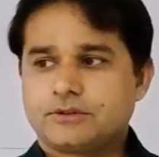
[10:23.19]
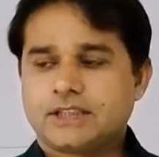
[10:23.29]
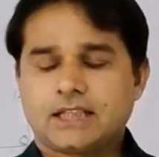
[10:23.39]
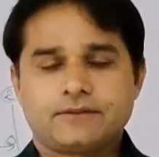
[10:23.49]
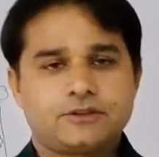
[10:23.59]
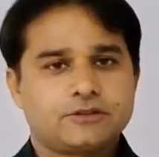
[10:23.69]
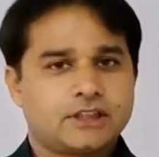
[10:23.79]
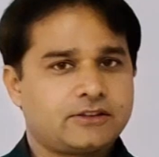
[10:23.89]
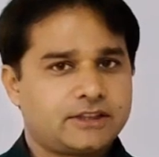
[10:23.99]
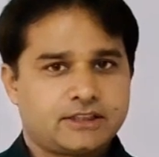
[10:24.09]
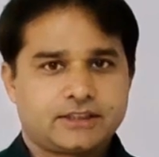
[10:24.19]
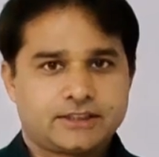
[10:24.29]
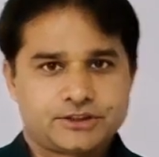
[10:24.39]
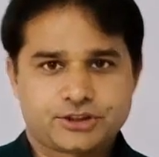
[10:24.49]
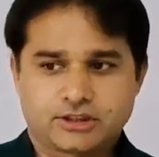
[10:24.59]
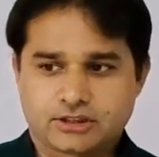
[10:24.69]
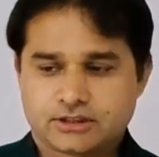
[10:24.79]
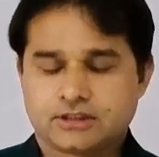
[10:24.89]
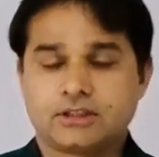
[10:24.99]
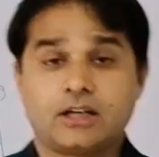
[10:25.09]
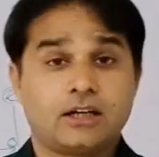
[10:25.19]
we have to calculate the discharge,